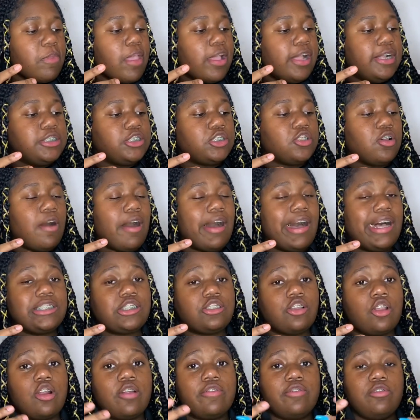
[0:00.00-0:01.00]
So how I
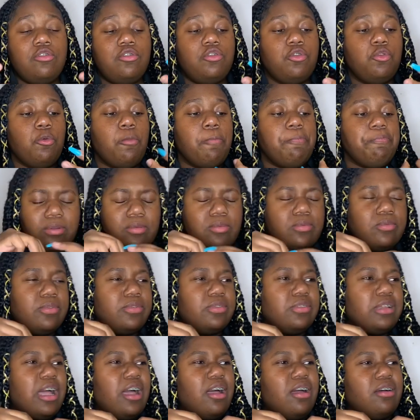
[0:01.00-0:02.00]
started off YouTube,
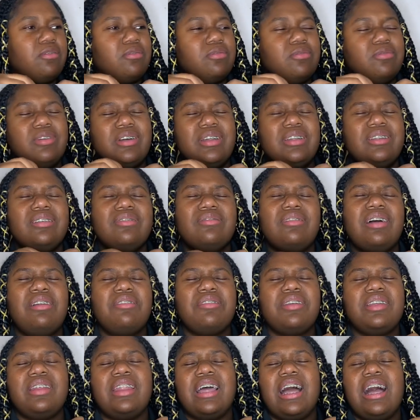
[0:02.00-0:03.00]
how, what, I don't
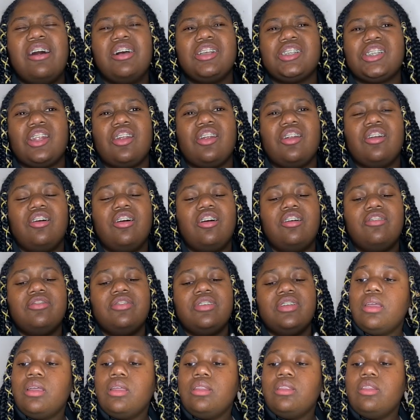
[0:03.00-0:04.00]
get to how I started off.
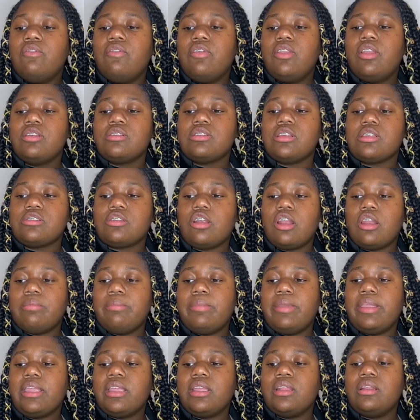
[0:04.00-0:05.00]
The videos I started
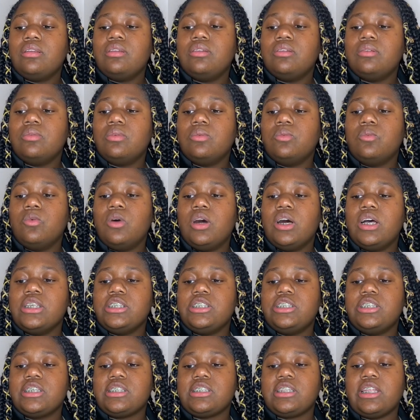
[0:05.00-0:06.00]
making was
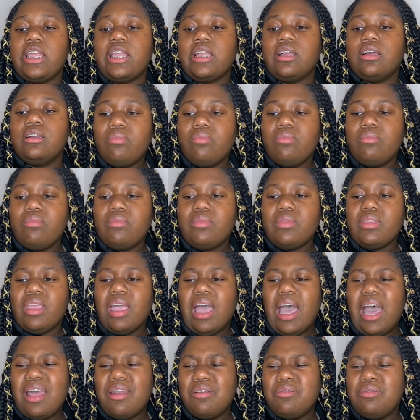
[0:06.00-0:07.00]
just like,
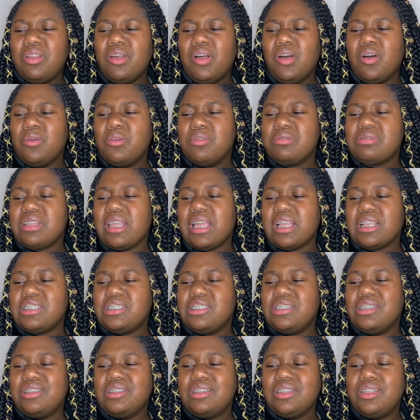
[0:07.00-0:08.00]
I don't know, it was like
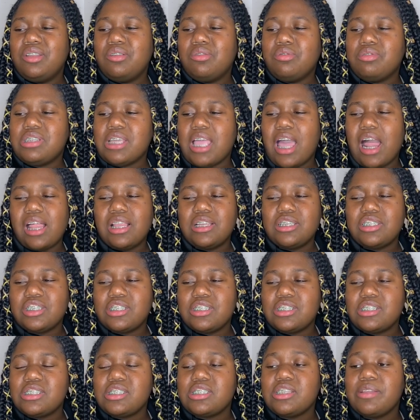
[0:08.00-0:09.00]
little
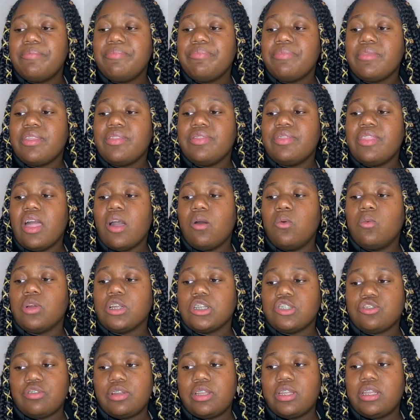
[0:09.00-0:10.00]
challenges that were
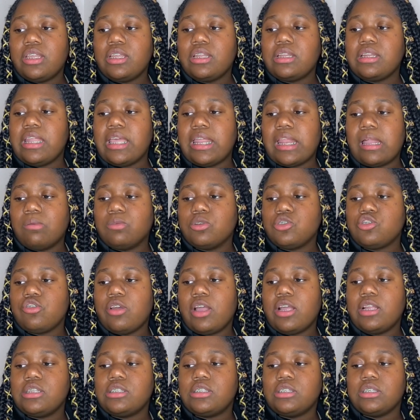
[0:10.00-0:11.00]
trending that I was
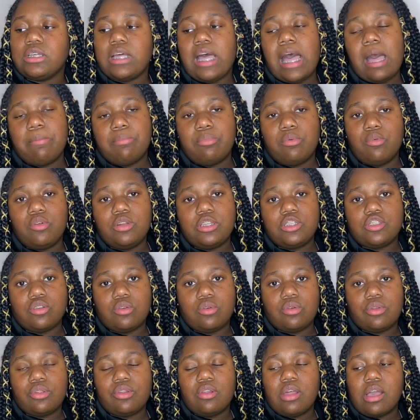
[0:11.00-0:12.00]
trying to hop on so,
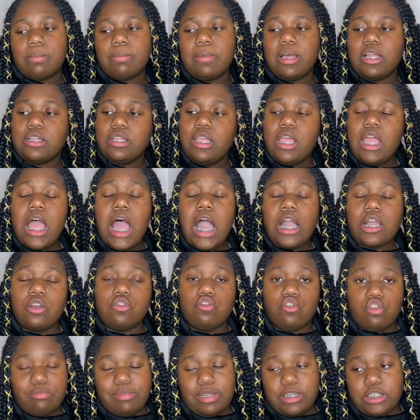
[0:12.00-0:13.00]
you know, I can, I can
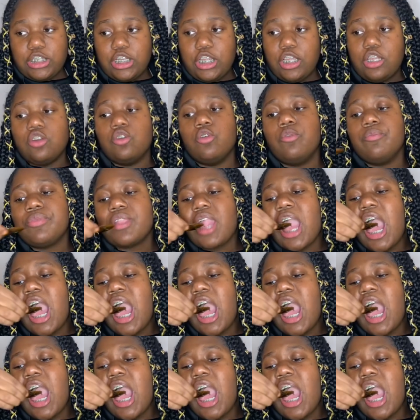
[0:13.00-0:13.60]
grow my channel.